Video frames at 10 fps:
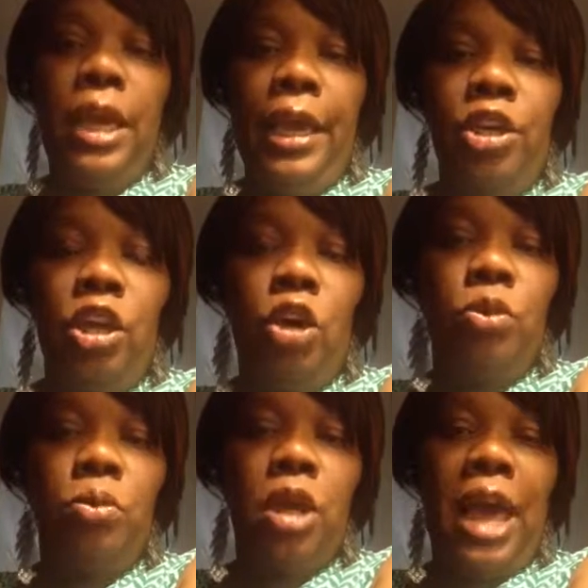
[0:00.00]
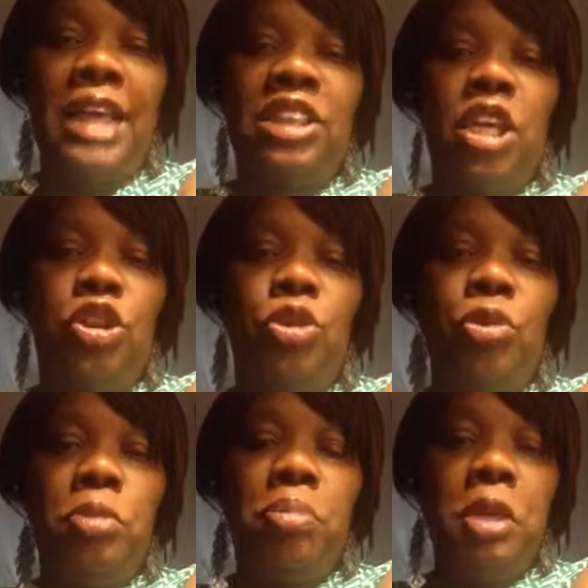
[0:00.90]
And you know, I said
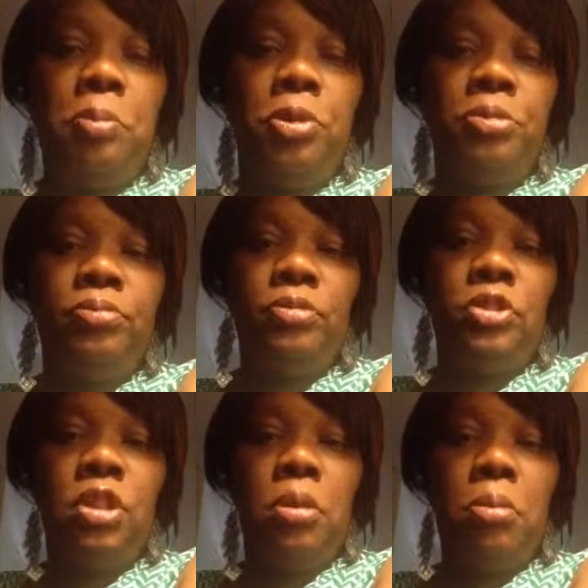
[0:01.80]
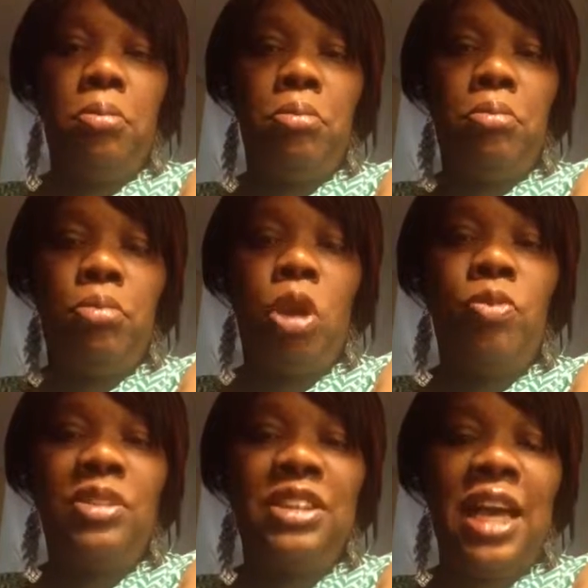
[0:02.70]
three people
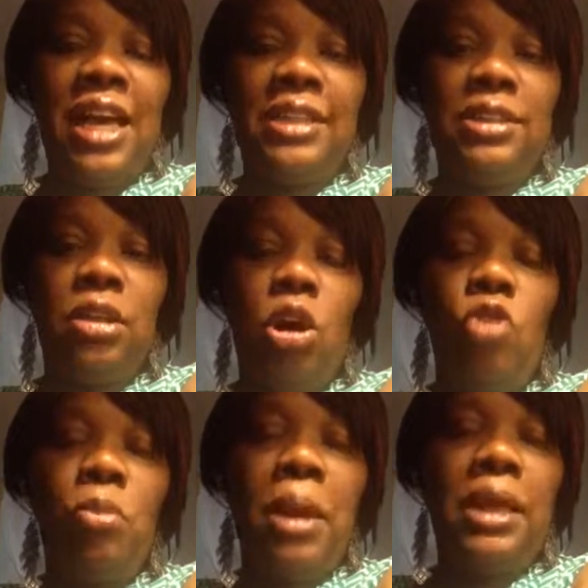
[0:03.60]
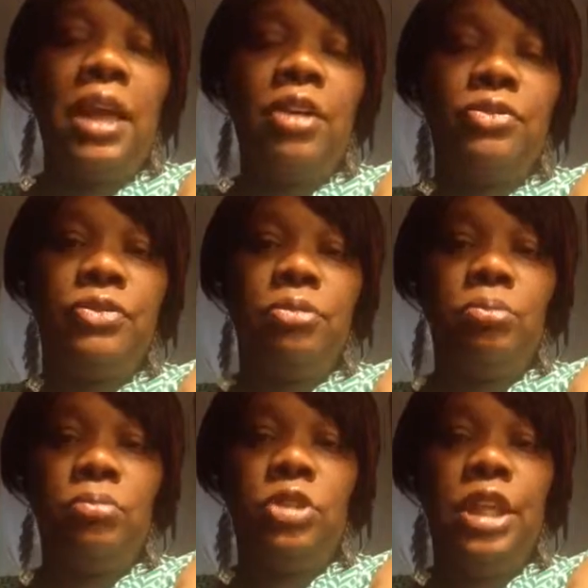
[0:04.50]
prophesied over my life
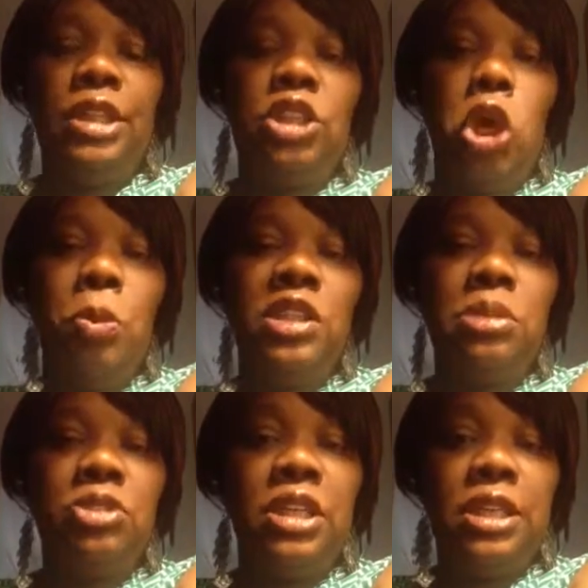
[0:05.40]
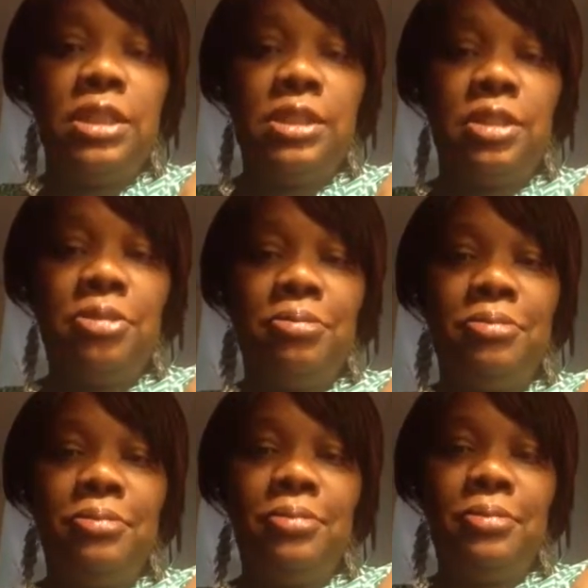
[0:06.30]
and told me some things.
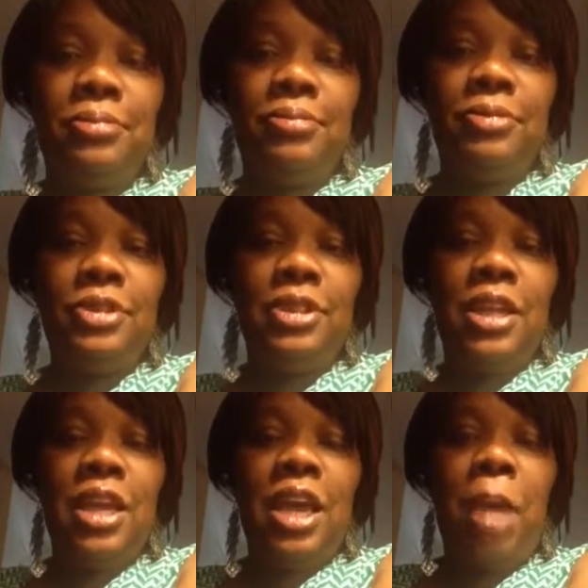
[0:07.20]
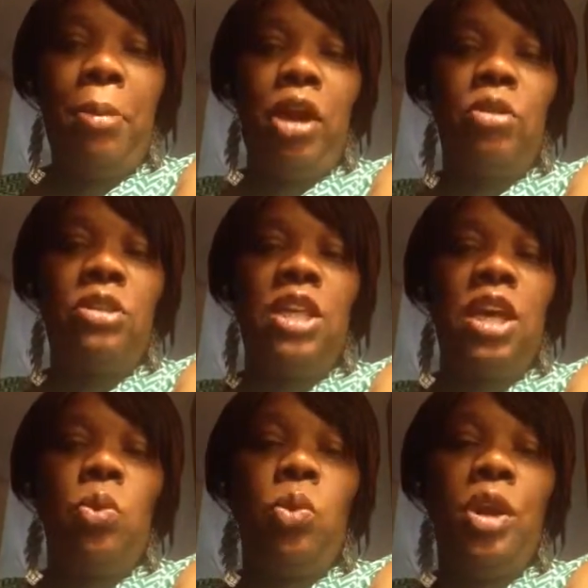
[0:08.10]
I'm not going to
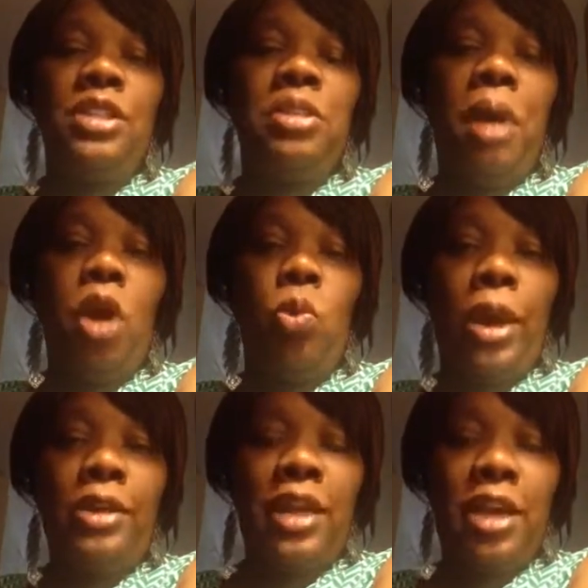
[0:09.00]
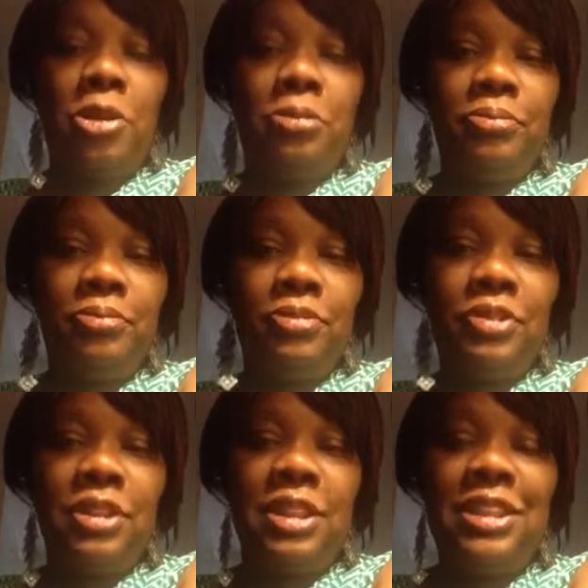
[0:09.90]
say what it's about right now
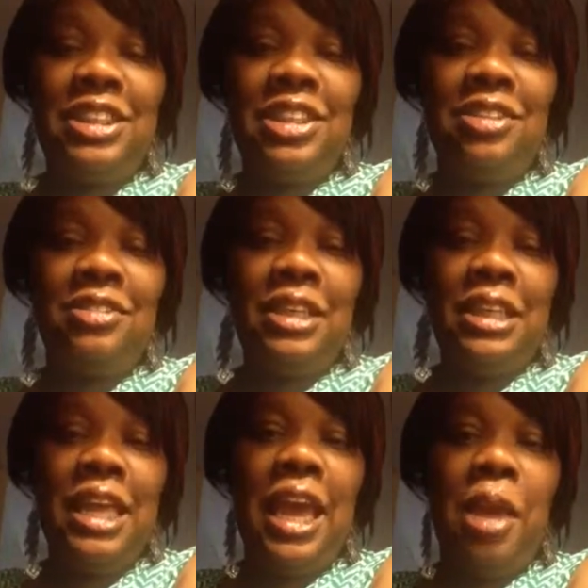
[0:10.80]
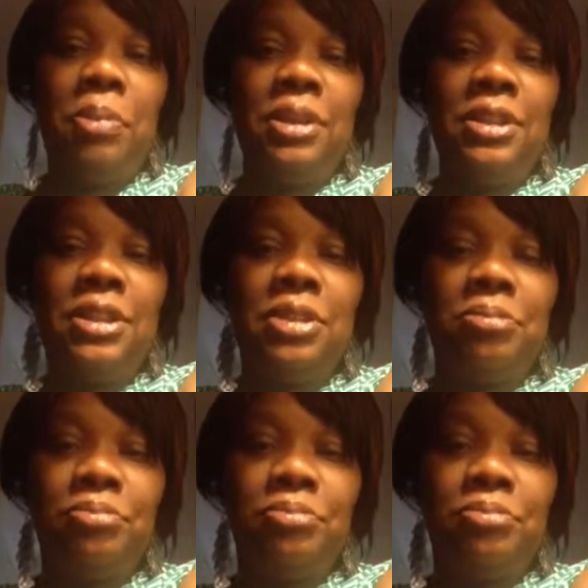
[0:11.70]
until it happens,